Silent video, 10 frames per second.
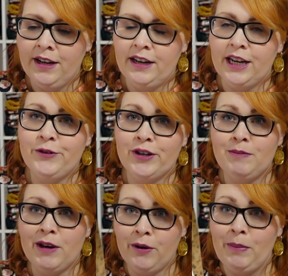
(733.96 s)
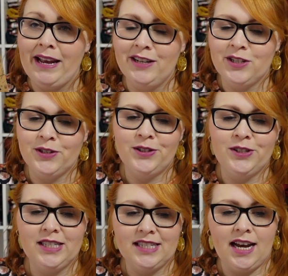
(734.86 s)
like dressmaker
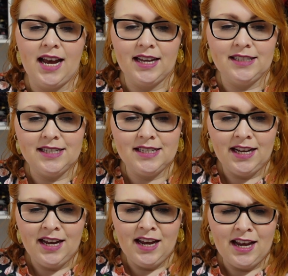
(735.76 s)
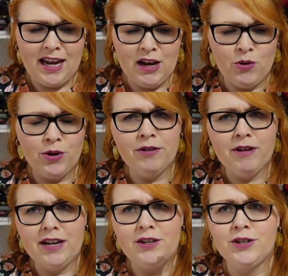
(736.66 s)
pencils and a corner
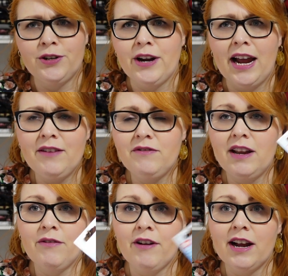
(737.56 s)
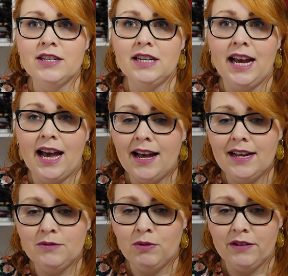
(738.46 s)
edge turner. I've never actually
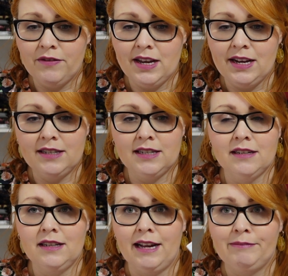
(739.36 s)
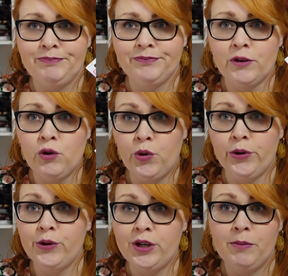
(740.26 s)
had one of these little
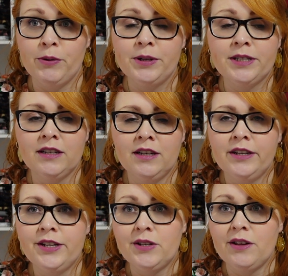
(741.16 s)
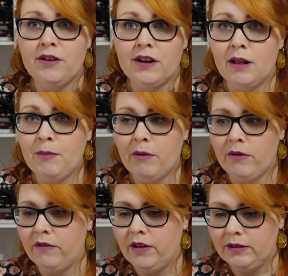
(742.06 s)
corner shapers, so I thought I'll pick one
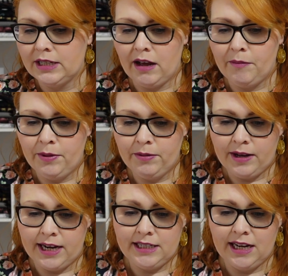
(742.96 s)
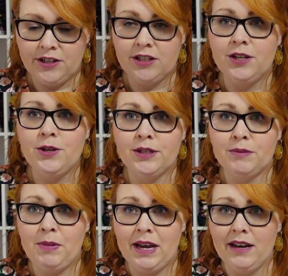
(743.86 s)
of those up. I tend just to use a
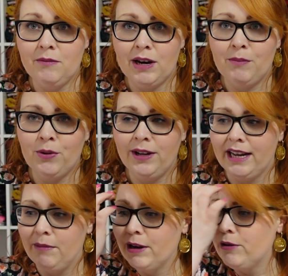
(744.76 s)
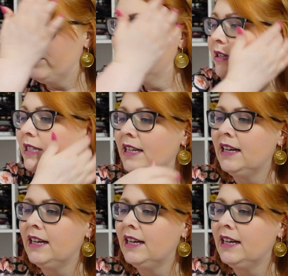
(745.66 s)
pin when I'm pulling out my corners.